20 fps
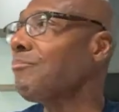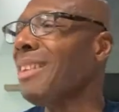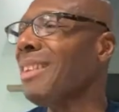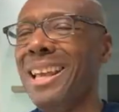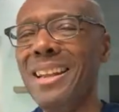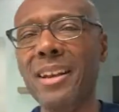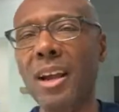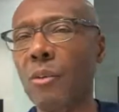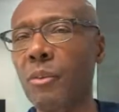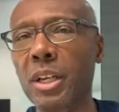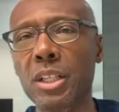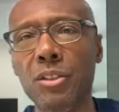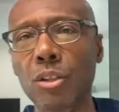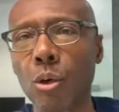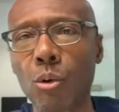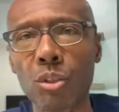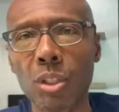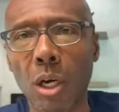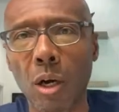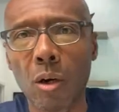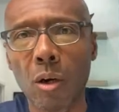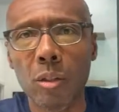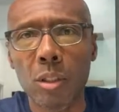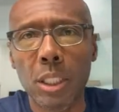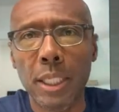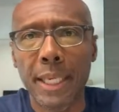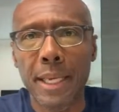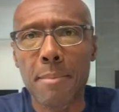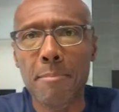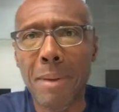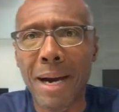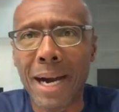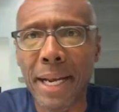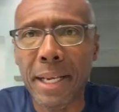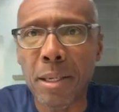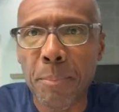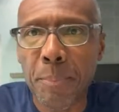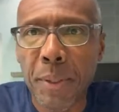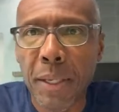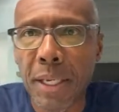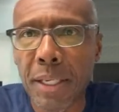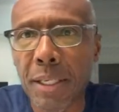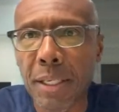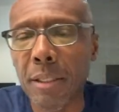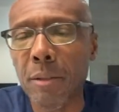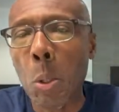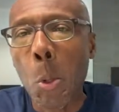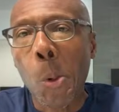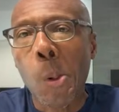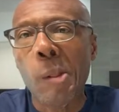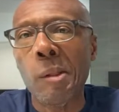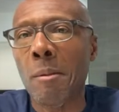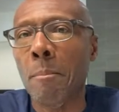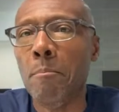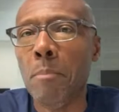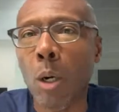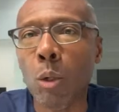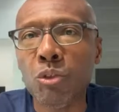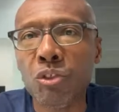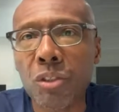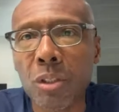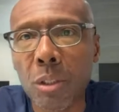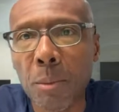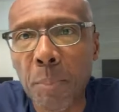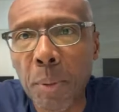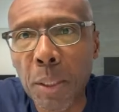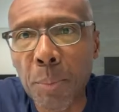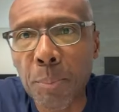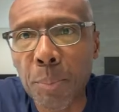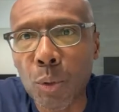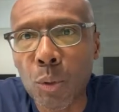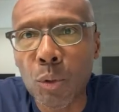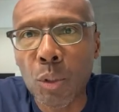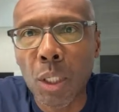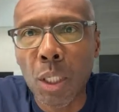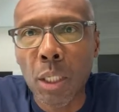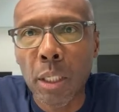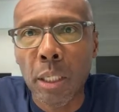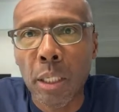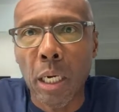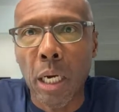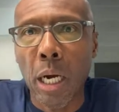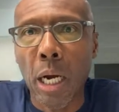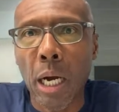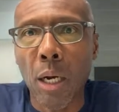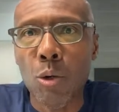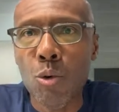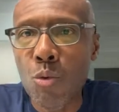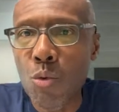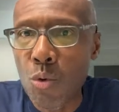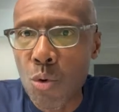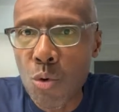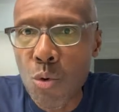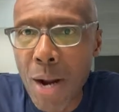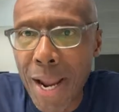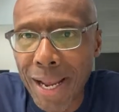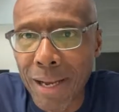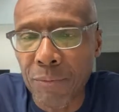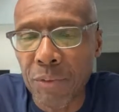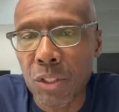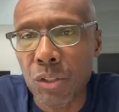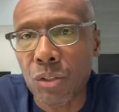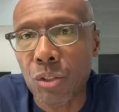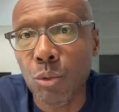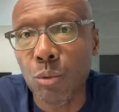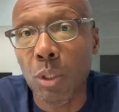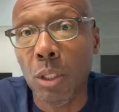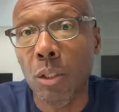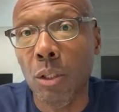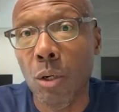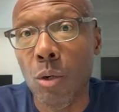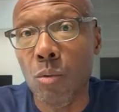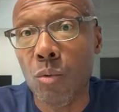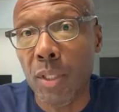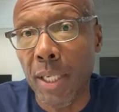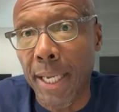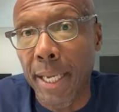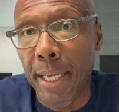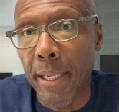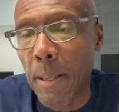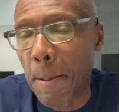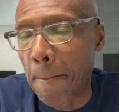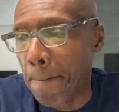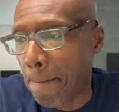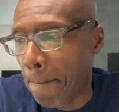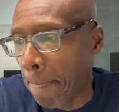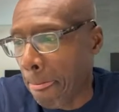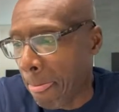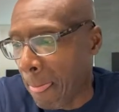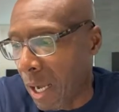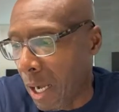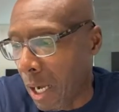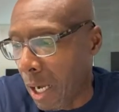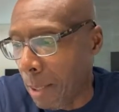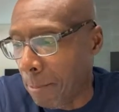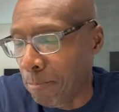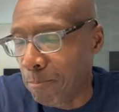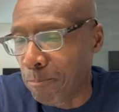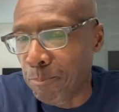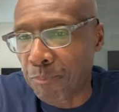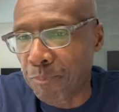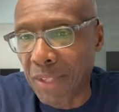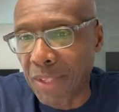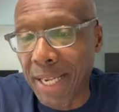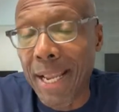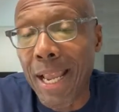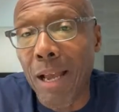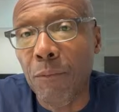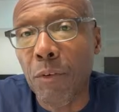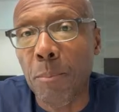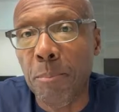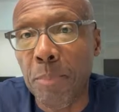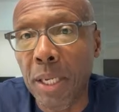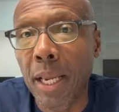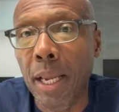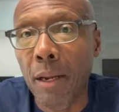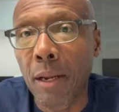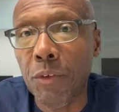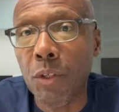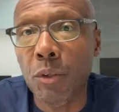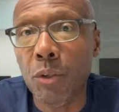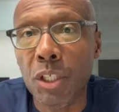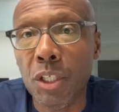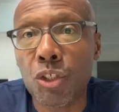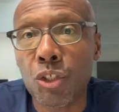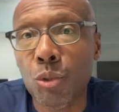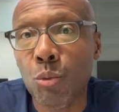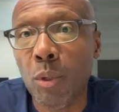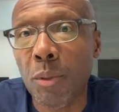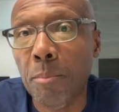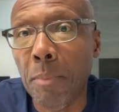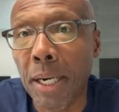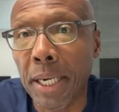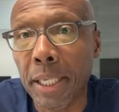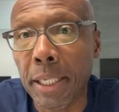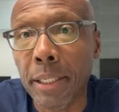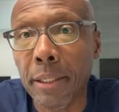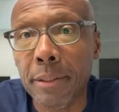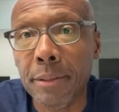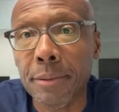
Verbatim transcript: I never told y'all, in my opinion, most of the people uh, who, who have this student loan debt, um, they have a behavior issue with money.